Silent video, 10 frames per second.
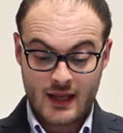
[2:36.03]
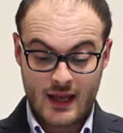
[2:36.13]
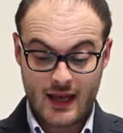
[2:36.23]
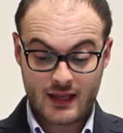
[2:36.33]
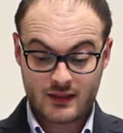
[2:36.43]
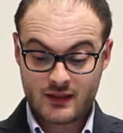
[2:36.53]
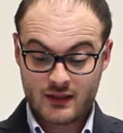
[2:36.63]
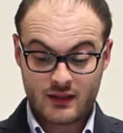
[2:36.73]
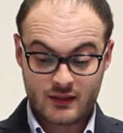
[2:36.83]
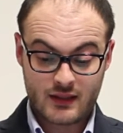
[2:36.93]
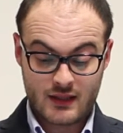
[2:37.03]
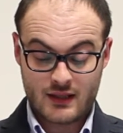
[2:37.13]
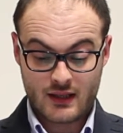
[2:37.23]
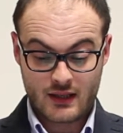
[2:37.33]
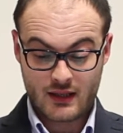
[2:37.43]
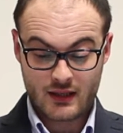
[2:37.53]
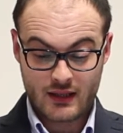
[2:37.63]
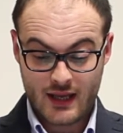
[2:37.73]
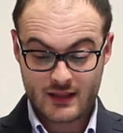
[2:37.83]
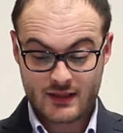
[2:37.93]
and the
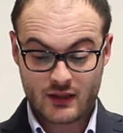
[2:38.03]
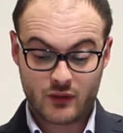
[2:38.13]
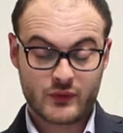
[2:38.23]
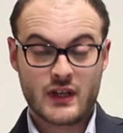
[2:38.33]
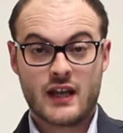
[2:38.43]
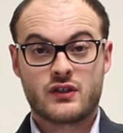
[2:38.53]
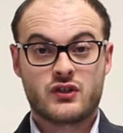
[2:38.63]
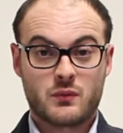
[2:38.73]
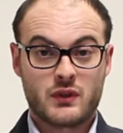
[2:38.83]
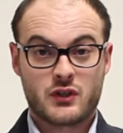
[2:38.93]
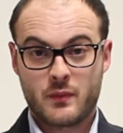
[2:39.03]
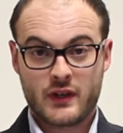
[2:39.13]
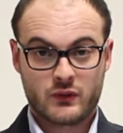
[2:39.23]
Hessian of the energy with respect